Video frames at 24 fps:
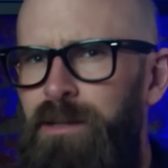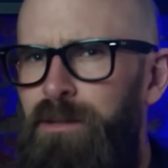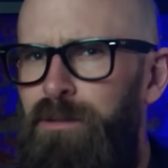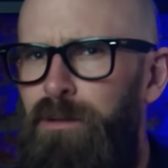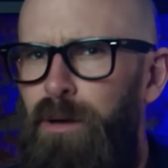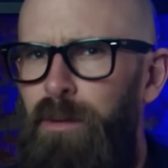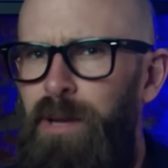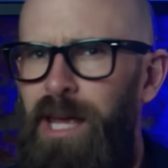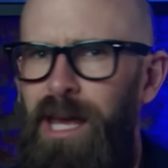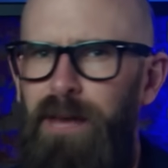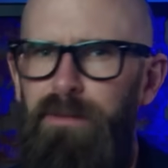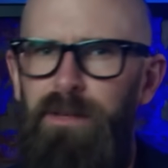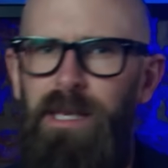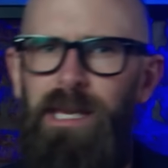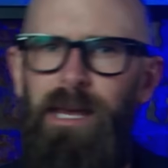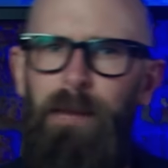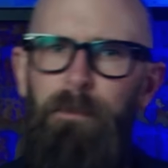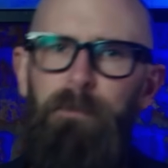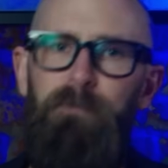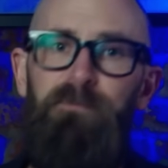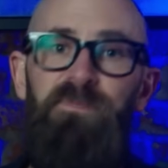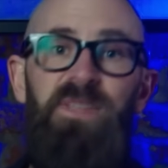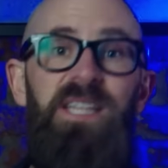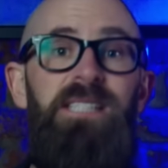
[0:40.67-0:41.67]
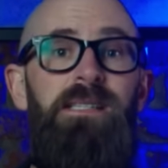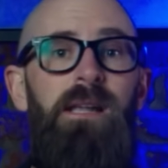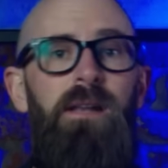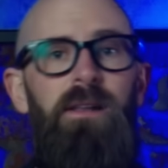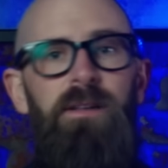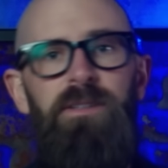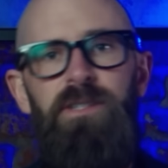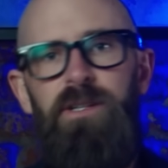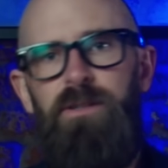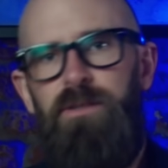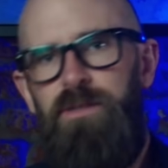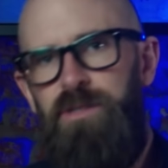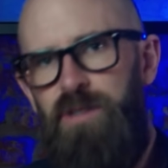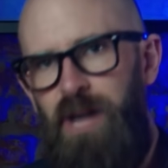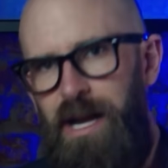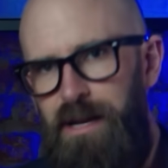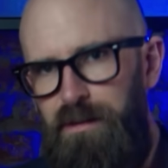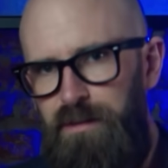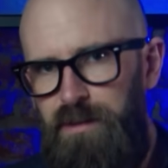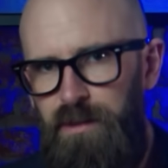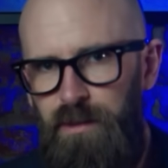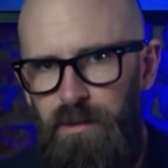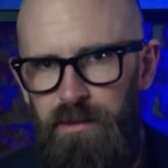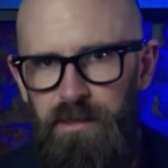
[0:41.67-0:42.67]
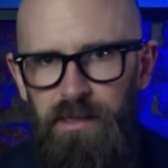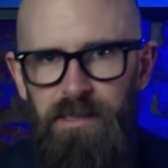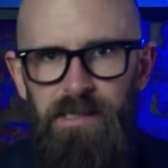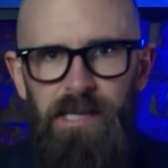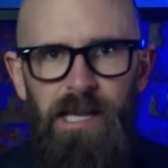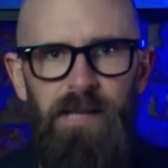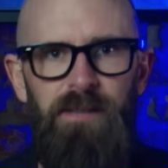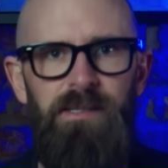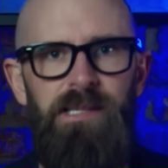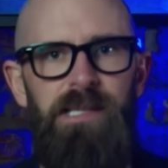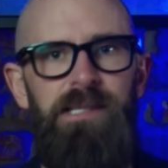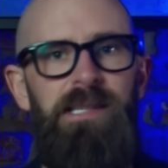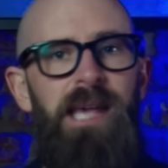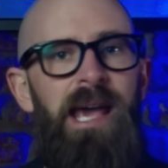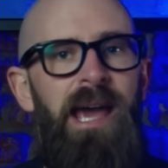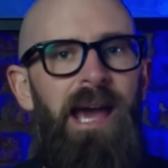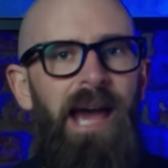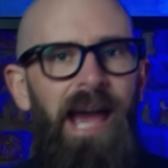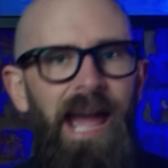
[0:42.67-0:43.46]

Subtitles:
What we have here is a logical train of thought that tells us